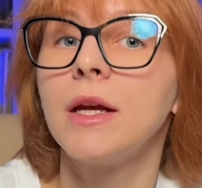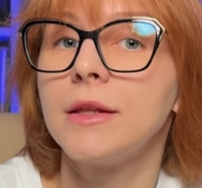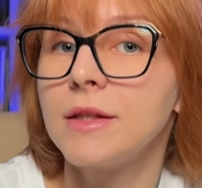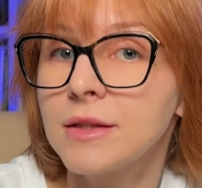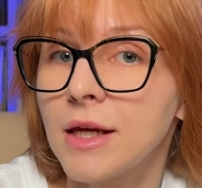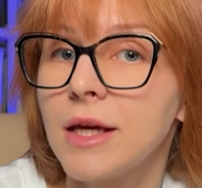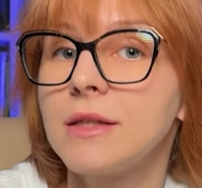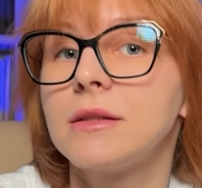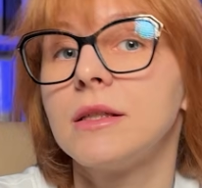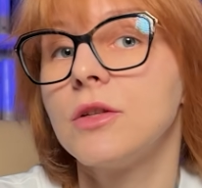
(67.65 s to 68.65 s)
In this
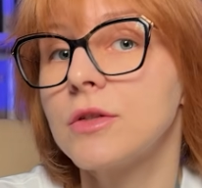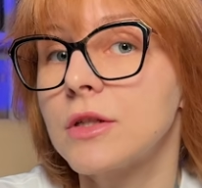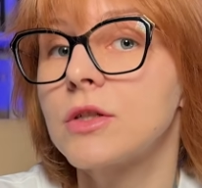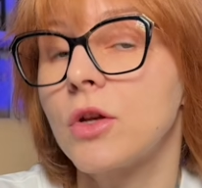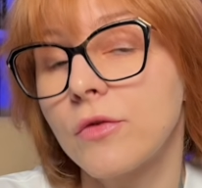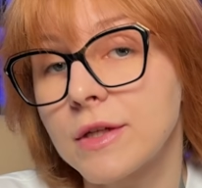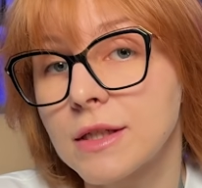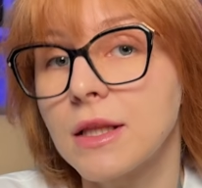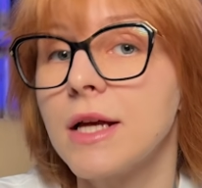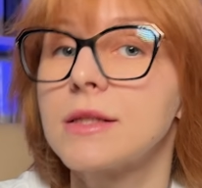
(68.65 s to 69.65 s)
case, the user
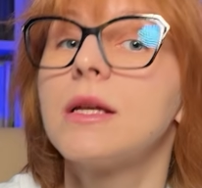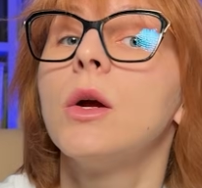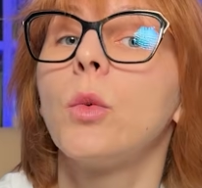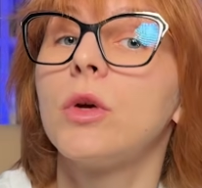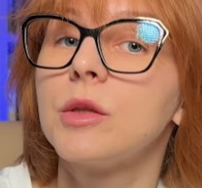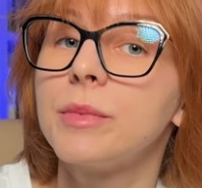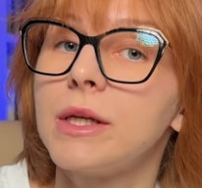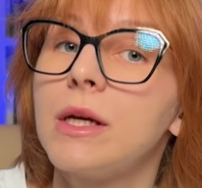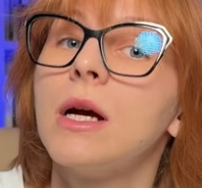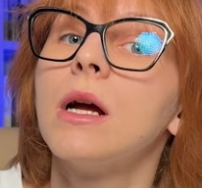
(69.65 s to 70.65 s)
service class will
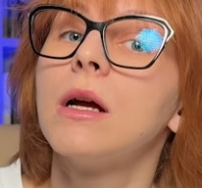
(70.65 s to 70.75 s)
be